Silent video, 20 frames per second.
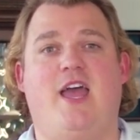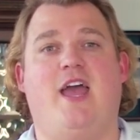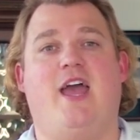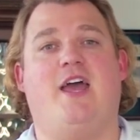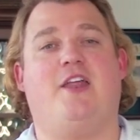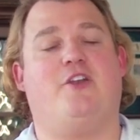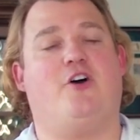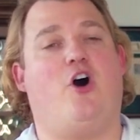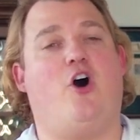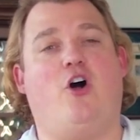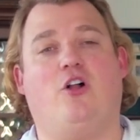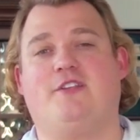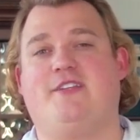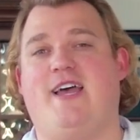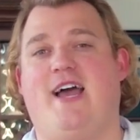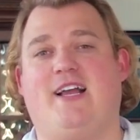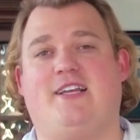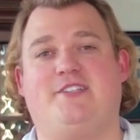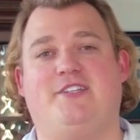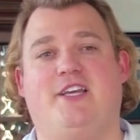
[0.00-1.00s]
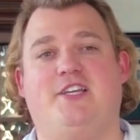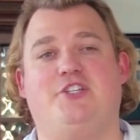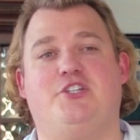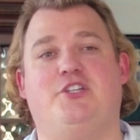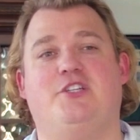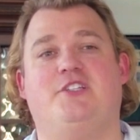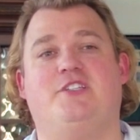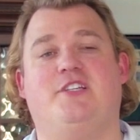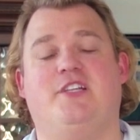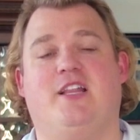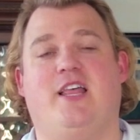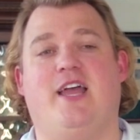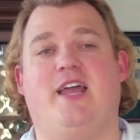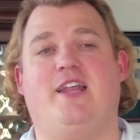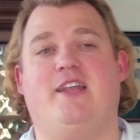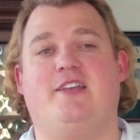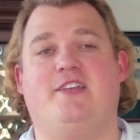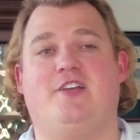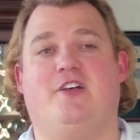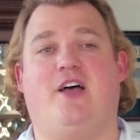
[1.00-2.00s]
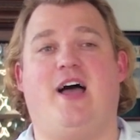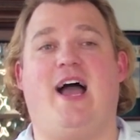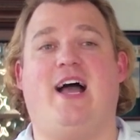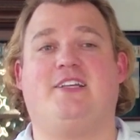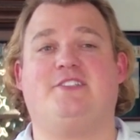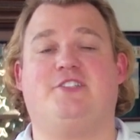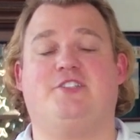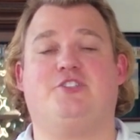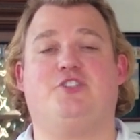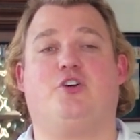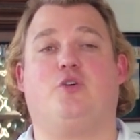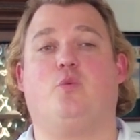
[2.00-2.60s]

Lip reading: and all taxation is delayed until assets